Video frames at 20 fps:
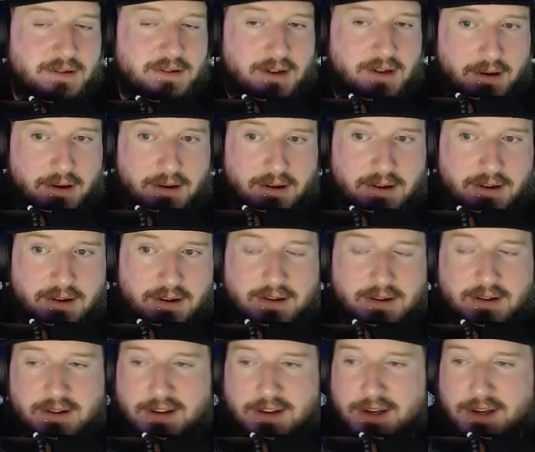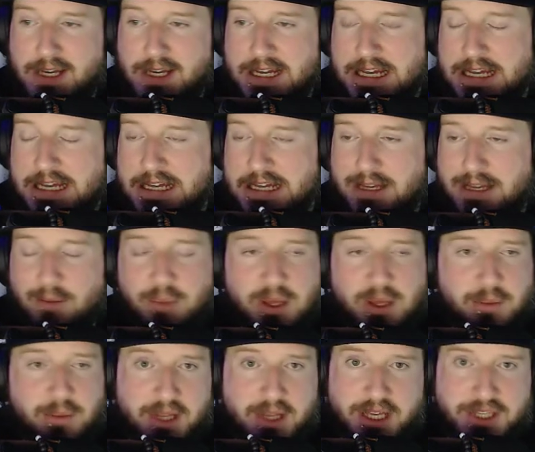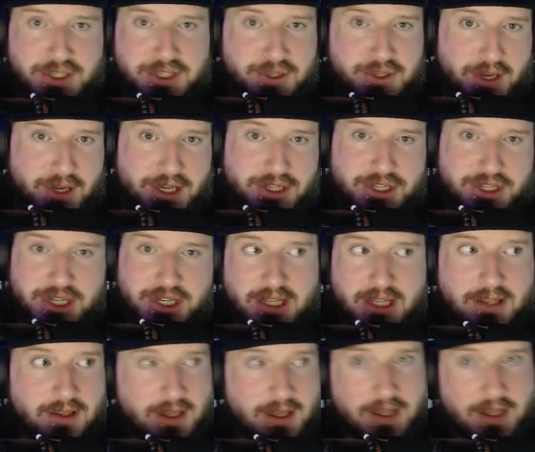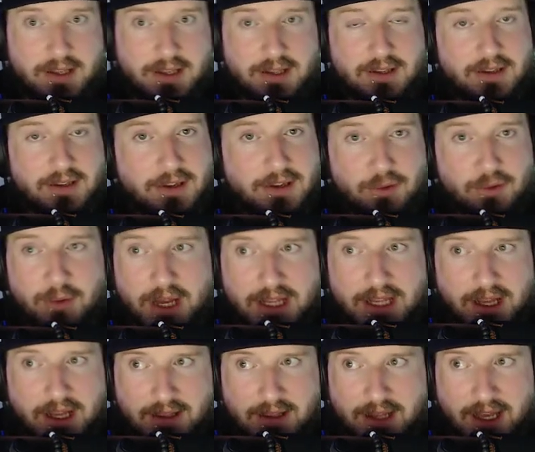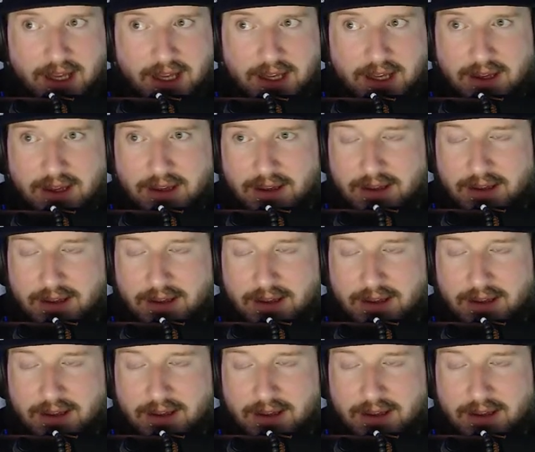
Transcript: on people enjoying shit that you might not like.